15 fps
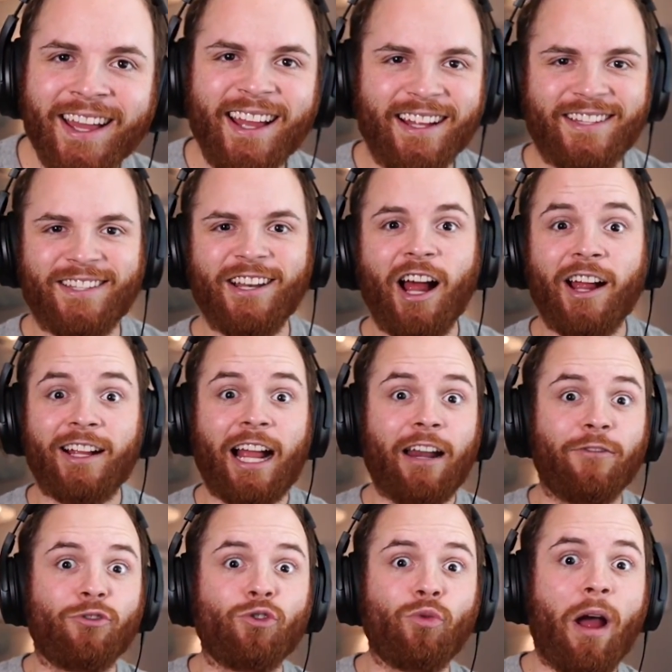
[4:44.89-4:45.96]
It's not kind
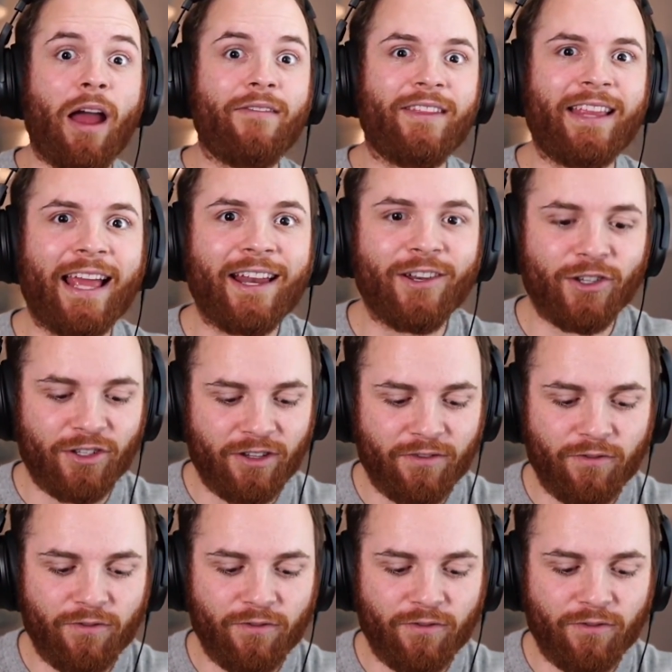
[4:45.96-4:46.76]
of driving the energy